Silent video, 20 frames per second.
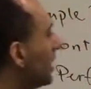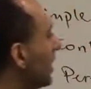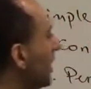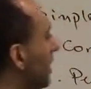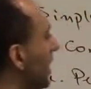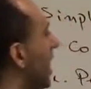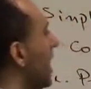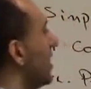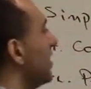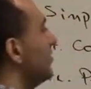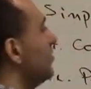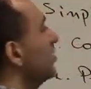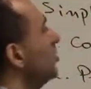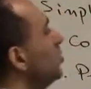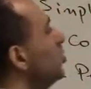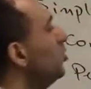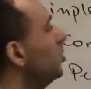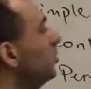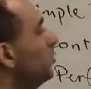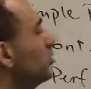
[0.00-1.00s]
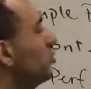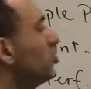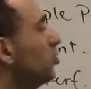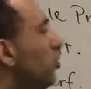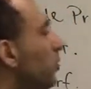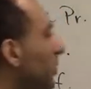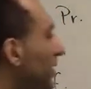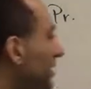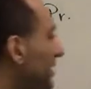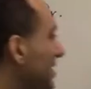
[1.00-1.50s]
A lot of
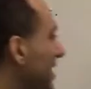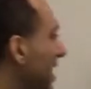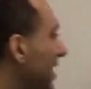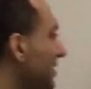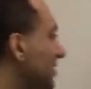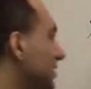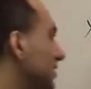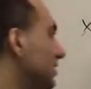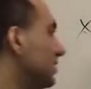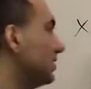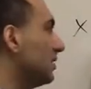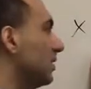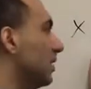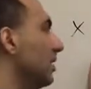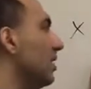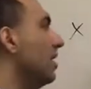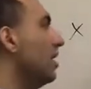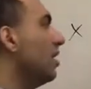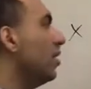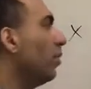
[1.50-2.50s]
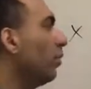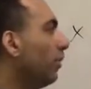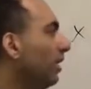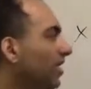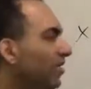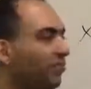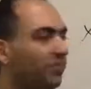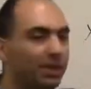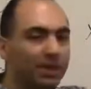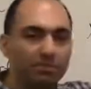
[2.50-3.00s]
stupid sentences
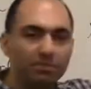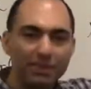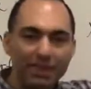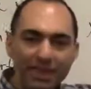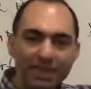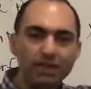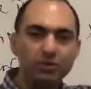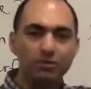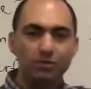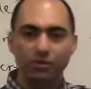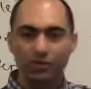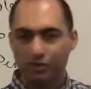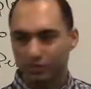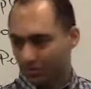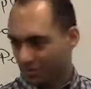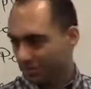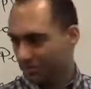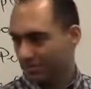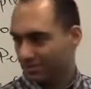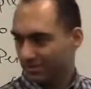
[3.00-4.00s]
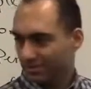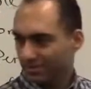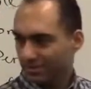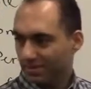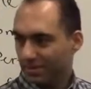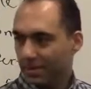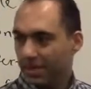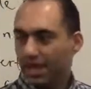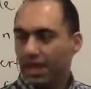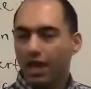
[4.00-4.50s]
will have been being produced.
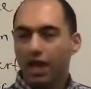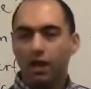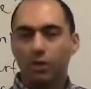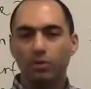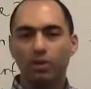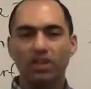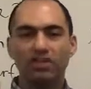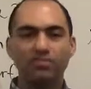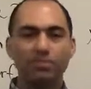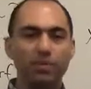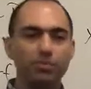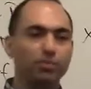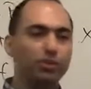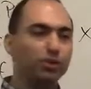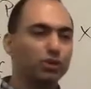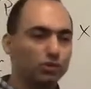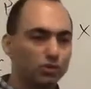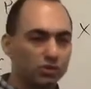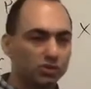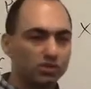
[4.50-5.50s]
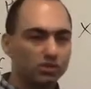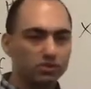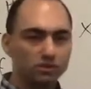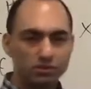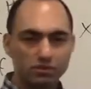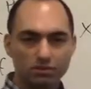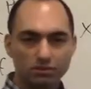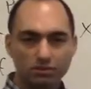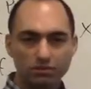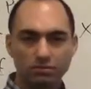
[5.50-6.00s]
It will have been
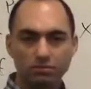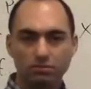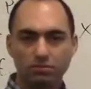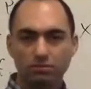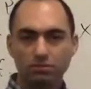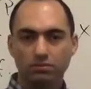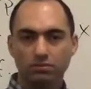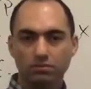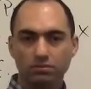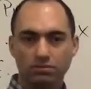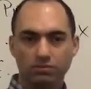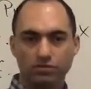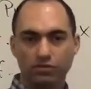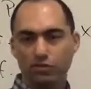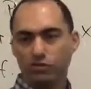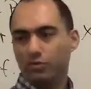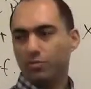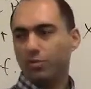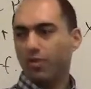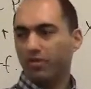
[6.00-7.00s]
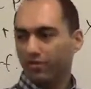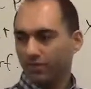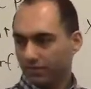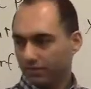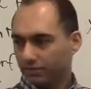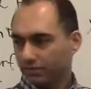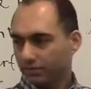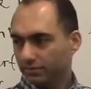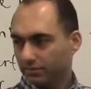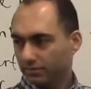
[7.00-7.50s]
produced, future
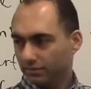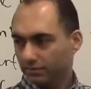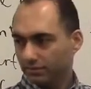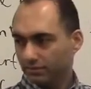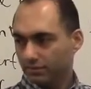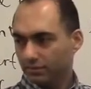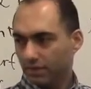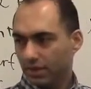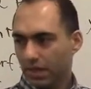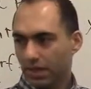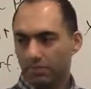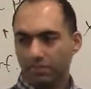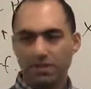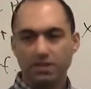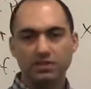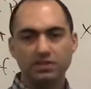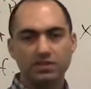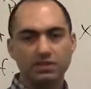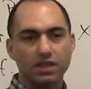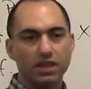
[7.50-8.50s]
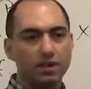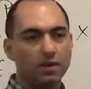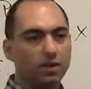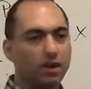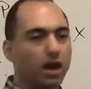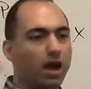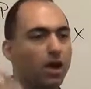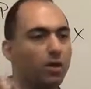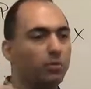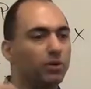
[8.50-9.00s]
perfect. It means
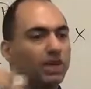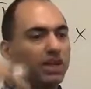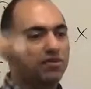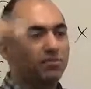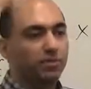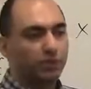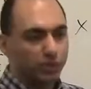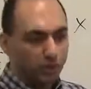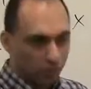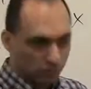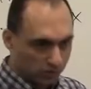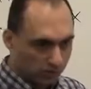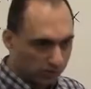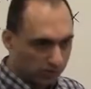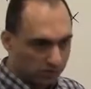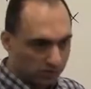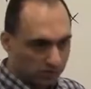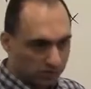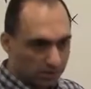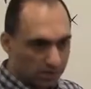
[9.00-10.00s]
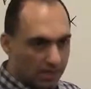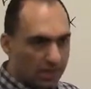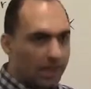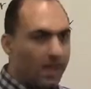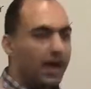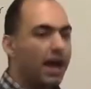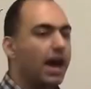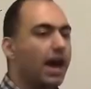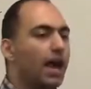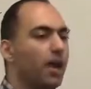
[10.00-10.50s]
I will have produced.
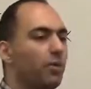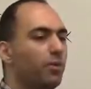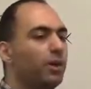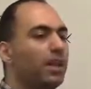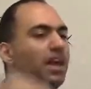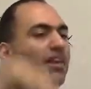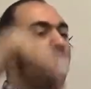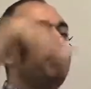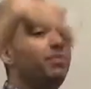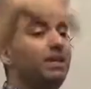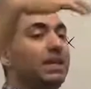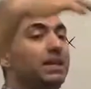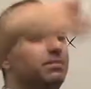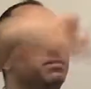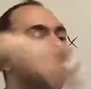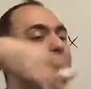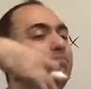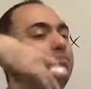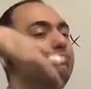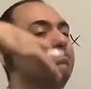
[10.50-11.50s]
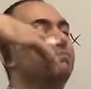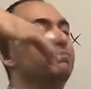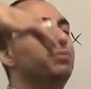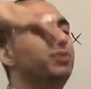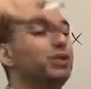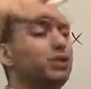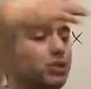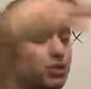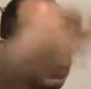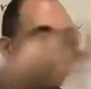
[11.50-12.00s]
I will have been
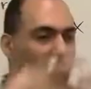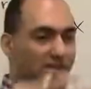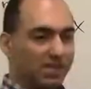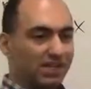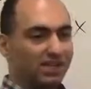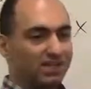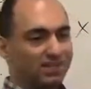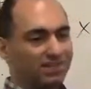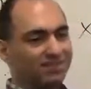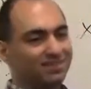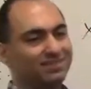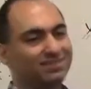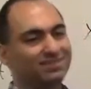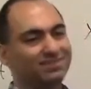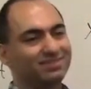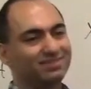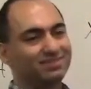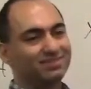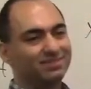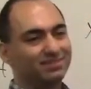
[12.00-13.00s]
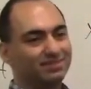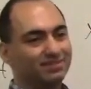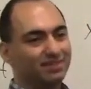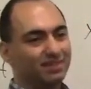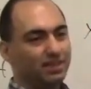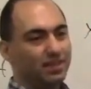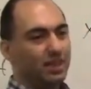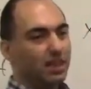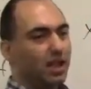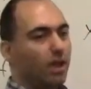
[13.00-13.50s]
producing,
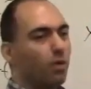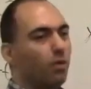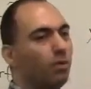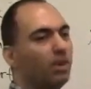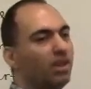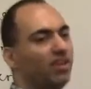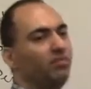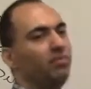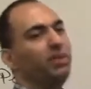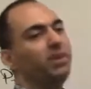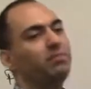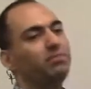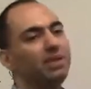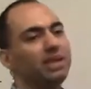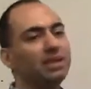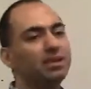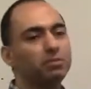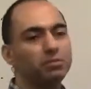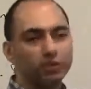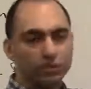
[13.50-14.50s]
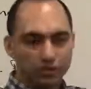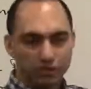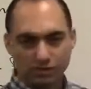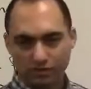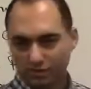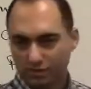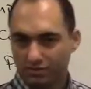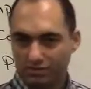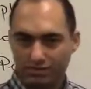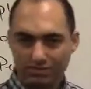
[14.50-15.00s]
will have been being
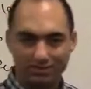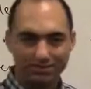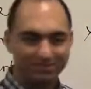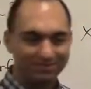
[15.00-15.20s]
produced.